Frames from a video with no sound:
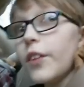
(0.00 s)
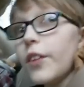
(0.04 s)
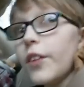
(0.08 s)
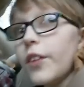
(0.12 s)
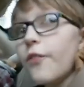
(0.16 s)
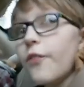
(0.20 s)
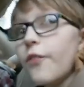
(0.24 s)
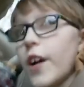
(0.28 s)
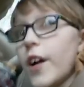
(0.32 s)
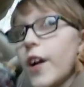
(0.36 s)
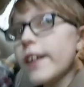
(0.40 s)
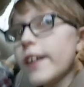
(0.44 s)

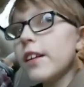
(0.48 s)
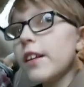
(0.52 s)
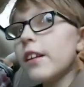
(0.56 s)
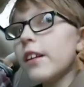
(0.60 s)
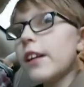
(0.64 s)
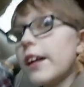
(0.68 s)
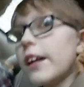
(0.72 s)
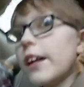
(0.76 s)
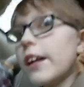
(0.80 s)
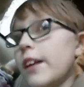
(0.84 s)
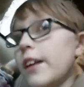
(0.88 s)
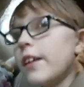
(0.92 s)

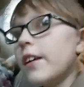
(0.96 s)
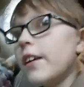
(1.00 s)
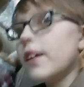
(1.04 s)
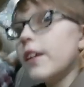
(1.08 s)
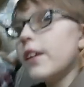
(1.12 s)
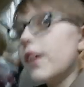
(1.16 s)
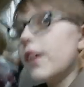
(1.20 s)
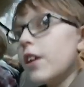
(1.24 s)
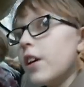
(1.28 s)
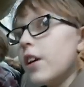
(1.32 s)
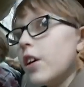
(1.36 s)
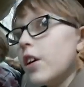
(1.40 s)
finally
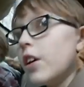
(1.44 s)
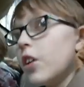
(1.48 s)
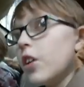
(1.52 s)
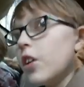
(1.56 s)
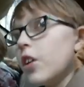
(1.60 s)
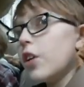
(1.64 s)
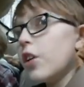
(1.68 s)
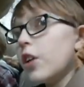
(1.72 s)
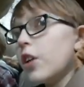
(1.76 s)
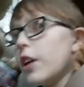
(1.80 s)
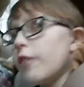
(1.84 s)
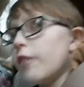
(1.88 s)

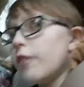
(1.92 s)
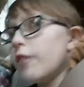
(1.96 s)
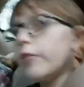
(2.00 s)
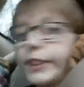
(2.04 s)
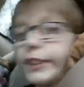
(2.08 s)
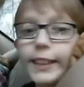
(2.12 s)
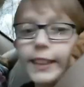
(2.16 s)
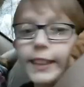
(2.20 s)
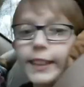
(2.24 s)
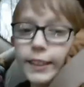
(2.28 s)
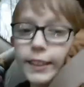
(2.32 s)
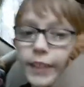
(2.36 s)
it was
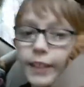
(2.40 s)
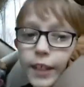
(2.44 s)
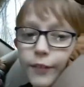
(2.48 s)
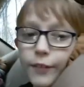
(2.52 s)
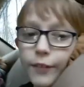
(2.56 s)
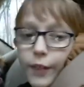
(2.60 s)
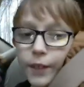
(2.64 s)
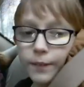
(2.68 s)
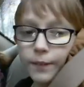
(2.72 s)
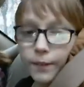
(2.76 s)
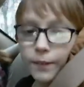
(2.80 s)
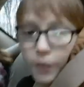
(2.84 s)

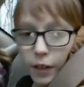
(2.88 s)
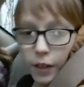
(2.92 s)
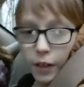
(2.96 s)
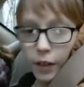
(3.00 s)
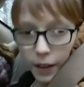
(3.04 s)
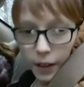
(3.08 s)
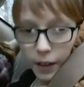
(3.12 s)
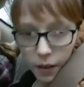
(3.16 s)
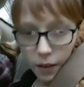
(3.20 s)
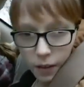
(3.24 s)
Thanksgiving. Where